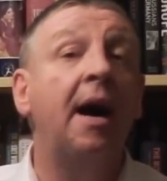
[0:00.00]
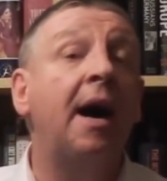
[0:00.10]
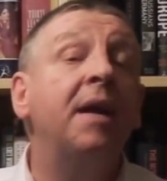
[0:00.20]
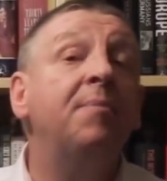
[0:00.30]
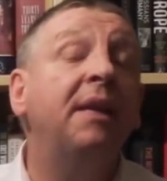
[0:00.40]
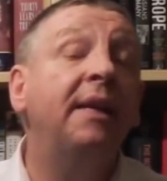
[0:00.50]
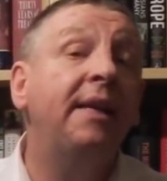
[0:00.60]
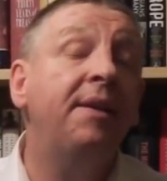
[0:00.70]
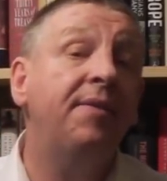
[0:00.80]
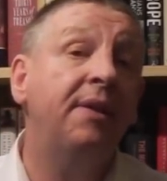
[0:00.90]
I
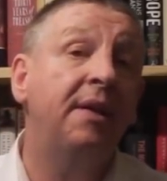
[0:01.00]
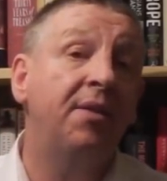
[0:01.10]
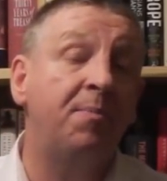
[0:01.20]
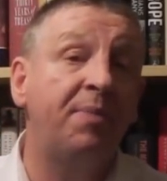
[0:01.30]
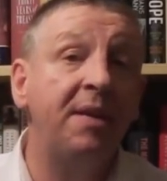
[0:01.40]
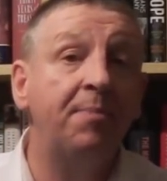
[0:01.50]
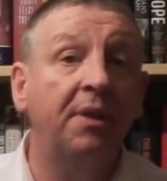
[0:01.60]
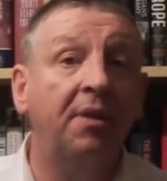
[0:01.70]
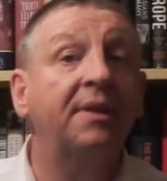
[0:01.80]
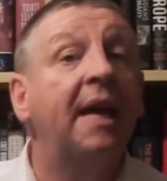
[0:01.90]
believe the
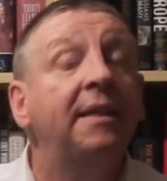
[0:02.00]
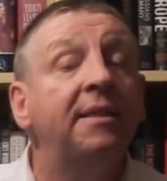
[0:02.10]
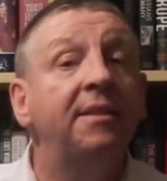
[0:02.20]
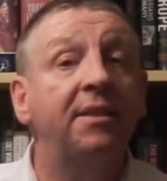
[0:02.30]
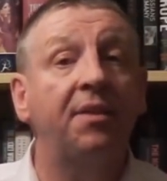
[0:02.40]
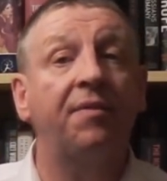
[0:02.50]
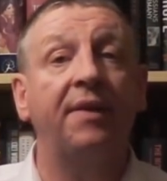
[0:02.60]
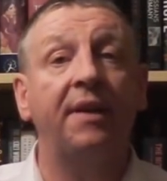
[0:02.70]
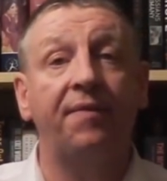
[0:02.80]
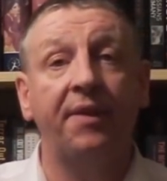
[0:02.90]
people of Kensington and
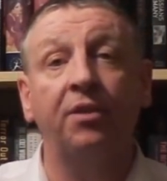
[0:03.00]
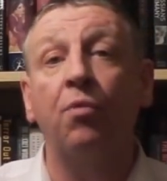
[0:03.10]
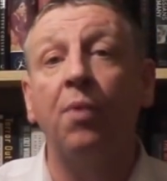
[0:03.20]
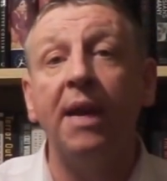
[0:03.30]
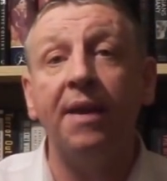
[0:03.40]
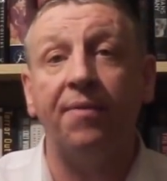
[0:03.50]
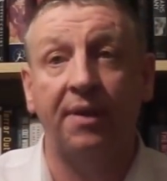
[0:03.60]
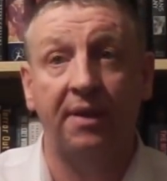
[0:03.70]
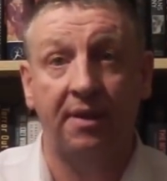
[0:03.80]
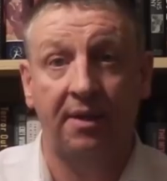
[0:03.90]
Fairfield are with